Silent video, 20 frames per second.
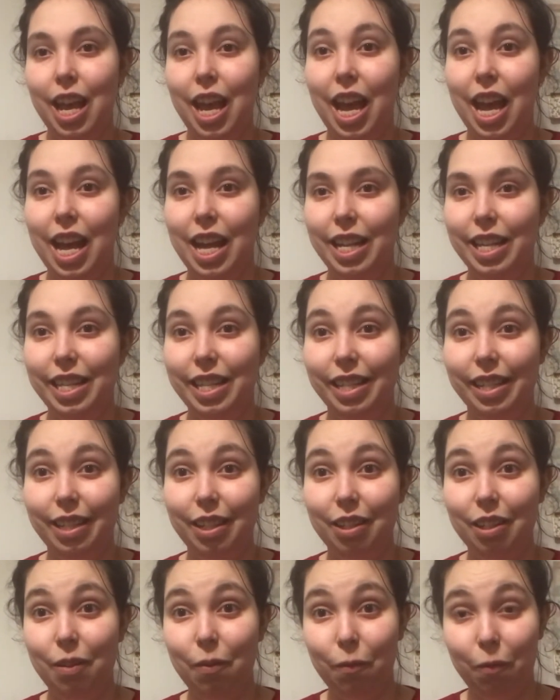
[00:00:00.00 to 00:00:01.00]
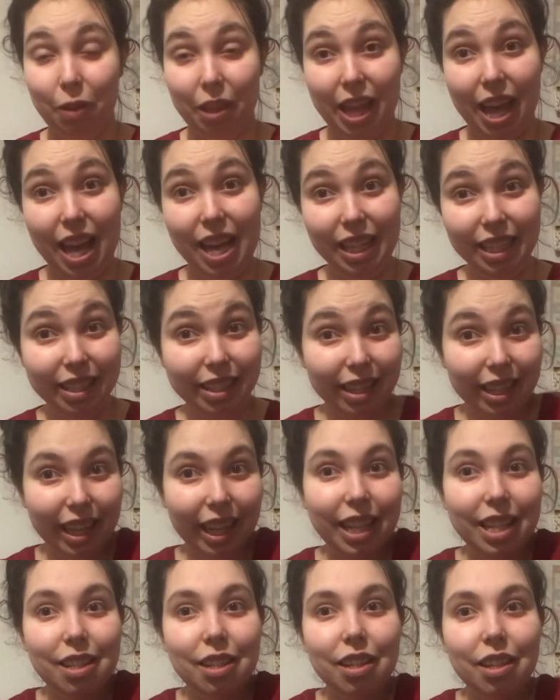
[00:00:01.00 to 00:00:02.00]
and for that I
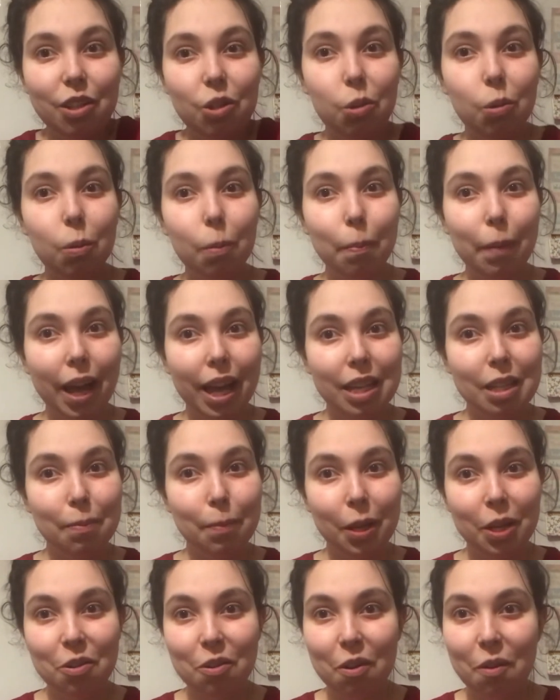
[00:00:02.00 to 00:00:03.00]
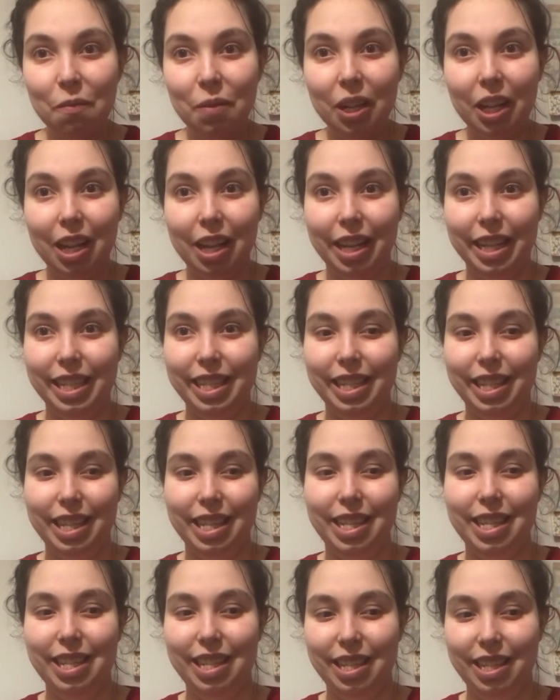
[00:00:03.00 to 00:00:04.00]
need to pass my driving
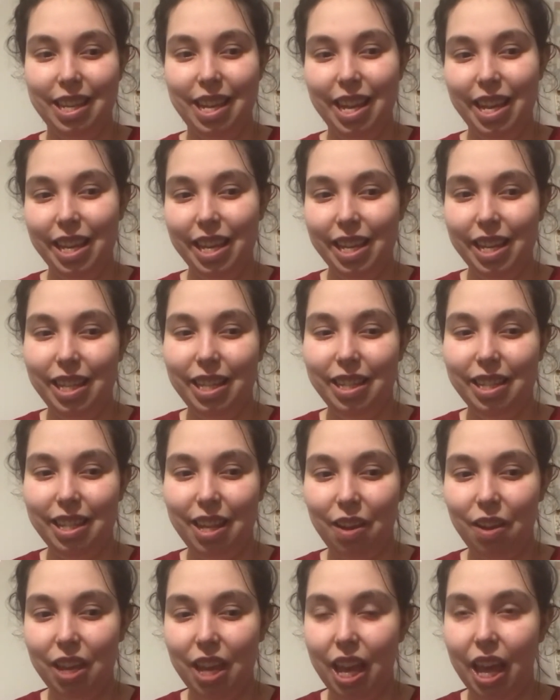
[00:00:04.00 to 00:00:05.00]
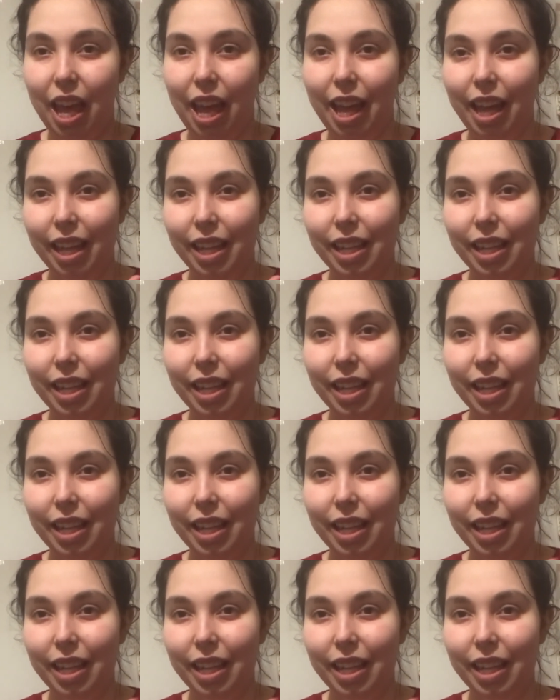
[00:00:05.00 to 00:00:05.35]
license. So yeah.